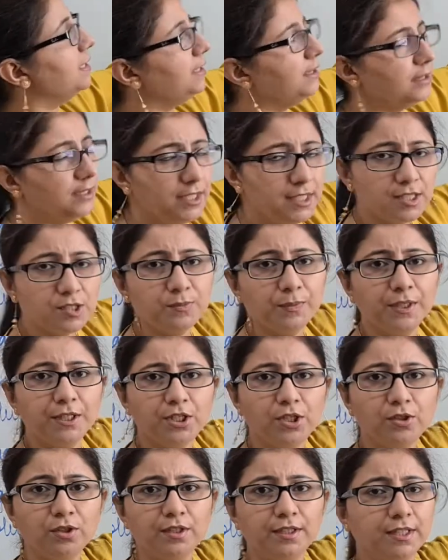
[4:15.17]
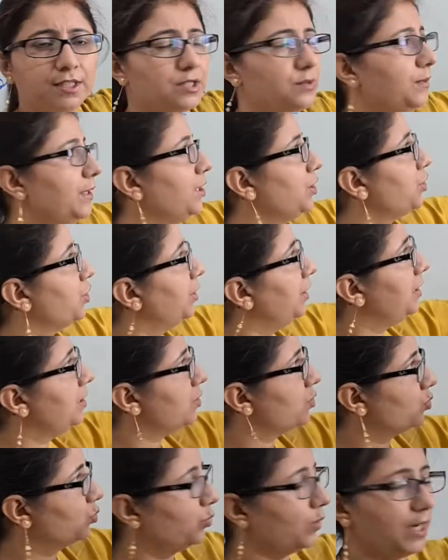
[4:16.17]
in this particular expression
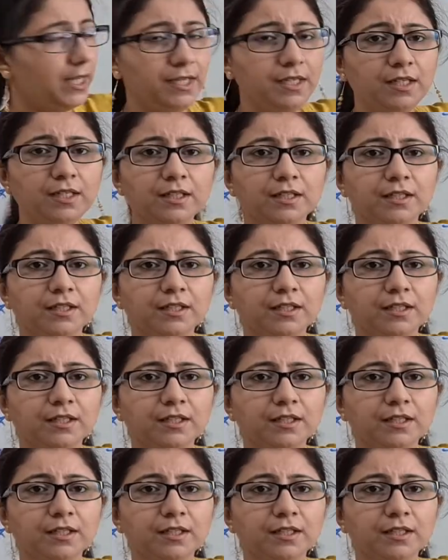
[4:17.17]
is 1.